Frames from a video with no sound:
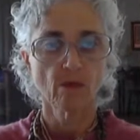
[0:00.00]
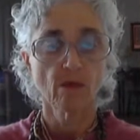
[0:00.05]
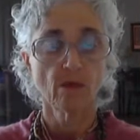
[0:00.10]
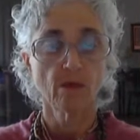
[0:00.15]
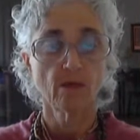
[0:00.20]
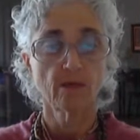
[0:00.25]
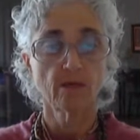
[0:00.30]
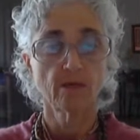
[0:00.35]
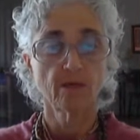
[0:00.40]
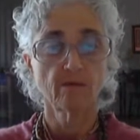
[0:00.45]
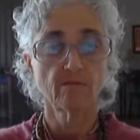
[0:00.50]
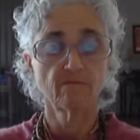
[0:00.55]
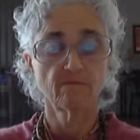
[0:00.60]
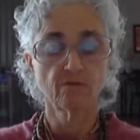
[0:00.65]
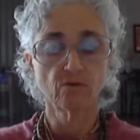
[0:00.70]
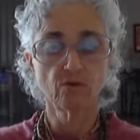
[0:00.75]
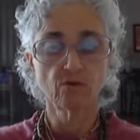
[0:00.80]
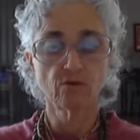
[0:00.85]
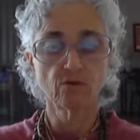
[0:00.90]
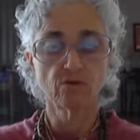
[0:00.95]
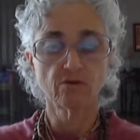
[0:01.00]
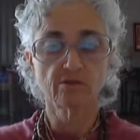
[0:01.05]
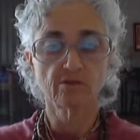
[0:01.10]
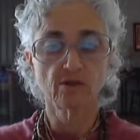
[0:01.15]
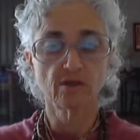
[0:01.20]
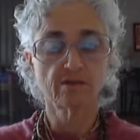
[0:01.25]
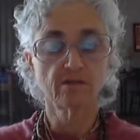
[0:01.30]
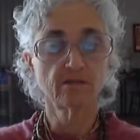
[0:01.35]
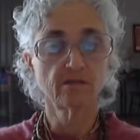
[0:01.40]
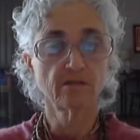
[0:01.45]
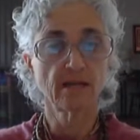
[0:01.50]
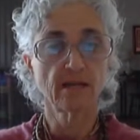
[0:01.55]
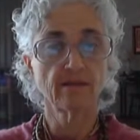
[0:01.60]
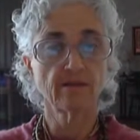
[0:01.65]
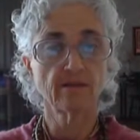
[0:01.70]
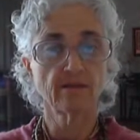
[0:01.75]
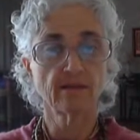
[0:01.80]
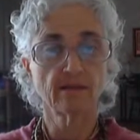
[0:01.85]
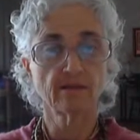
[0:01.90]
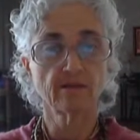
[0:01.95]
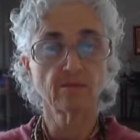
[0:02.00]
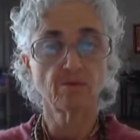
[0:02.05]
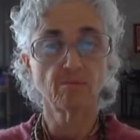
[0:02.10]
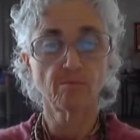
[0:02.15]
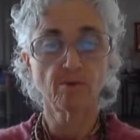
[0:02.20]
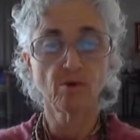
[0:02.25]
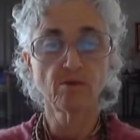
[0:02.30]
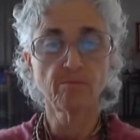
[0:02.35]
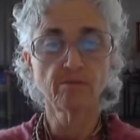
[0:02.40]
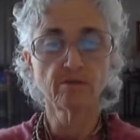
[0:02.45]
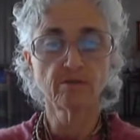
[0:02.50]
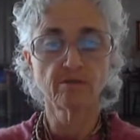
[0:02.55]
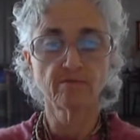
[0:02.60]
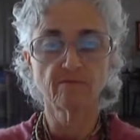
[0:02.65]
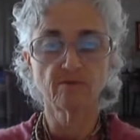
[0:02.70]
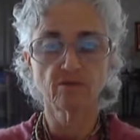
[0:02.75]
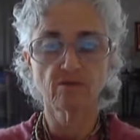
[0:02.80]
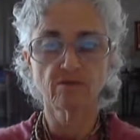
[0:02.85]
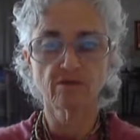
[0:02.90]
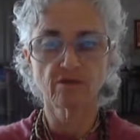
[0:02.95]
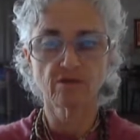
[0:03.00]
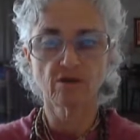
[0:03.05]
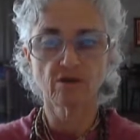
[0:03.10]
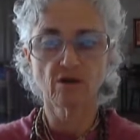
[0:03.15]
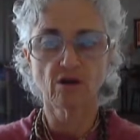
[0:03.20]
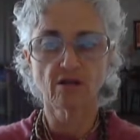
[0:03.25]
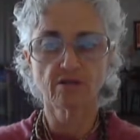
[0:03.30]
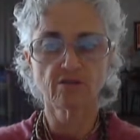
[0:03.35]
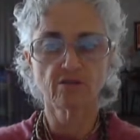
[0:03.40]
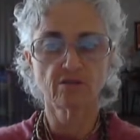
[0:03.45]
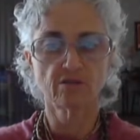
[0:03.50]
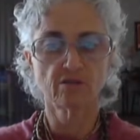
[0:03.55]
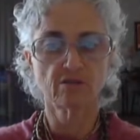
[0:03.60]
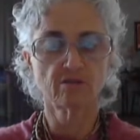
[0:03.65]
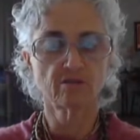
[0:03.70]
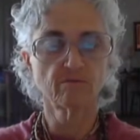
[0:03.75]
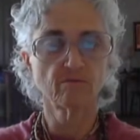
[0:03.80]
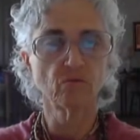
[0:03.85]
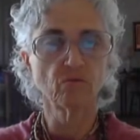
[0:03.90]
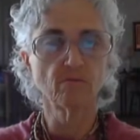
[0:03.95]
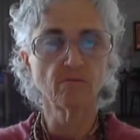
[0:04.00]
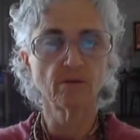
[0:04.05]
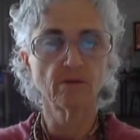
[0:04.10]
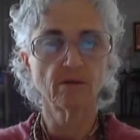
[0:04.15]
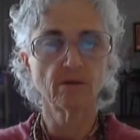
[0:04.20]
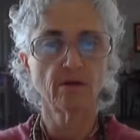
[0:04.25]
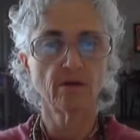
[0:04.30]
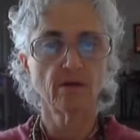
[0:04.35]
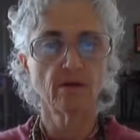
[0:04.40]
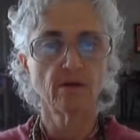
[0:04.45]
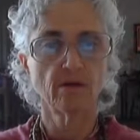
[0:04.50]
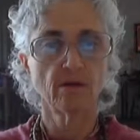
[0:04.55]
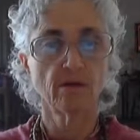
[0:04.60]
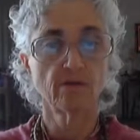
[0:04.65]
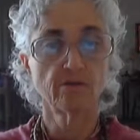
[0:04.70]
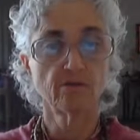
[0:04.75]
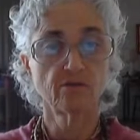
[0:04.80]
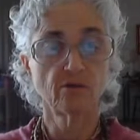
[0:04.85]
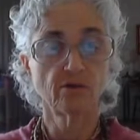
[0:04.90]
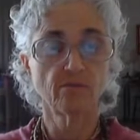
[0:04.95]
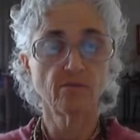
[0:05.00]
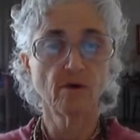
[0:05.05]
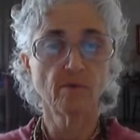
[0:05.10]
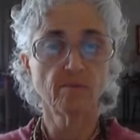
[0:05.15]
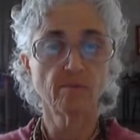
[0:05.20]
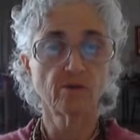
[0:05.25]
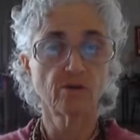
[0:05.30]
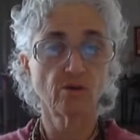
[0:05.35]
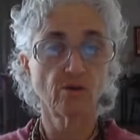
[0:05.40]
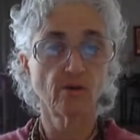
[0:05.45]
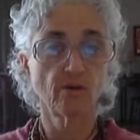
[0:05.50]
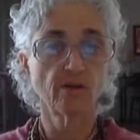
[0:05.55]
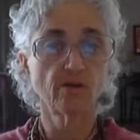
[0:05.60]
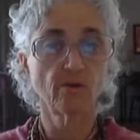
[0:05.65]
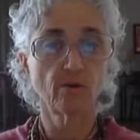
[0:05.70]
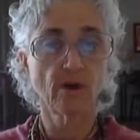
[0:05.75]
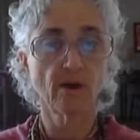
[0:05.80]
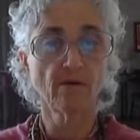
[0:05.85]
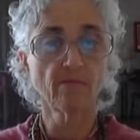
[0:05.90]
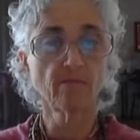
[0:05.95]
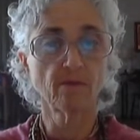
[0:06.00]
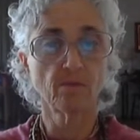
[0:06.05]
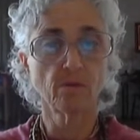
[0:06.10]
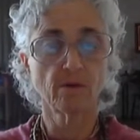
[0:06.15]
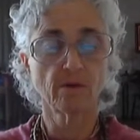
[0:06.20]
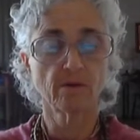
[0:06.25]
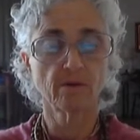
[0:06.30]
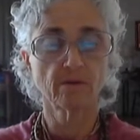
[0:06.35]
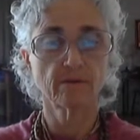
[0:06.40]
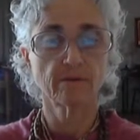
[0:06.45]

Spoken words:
And he further goes on to say that that's the purpose of the Krishna consciousness movement, is to give opportunity to everyone.